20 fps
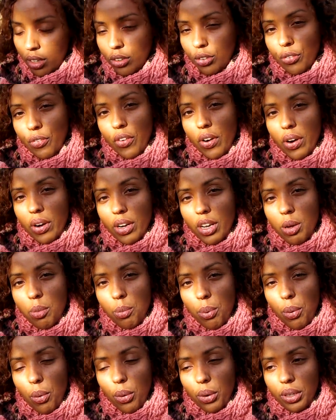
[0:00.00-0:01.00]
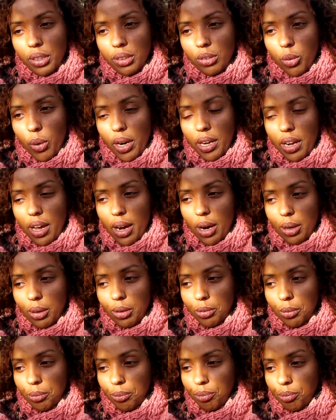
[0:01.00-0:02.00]
it's very important right
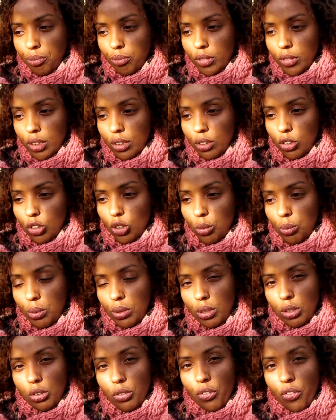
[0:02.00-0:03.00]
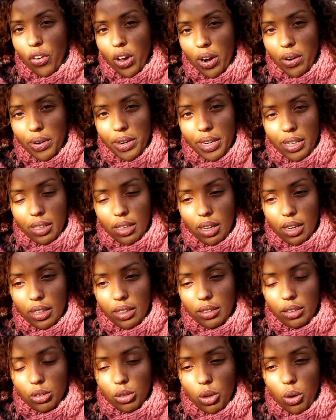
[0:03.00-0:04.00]
now to be very
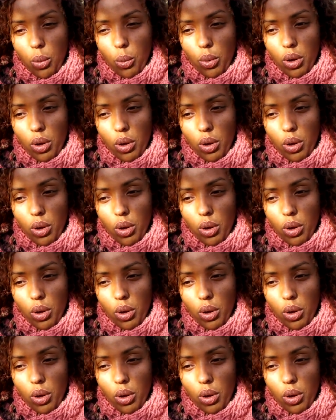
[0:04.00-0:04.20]
aligned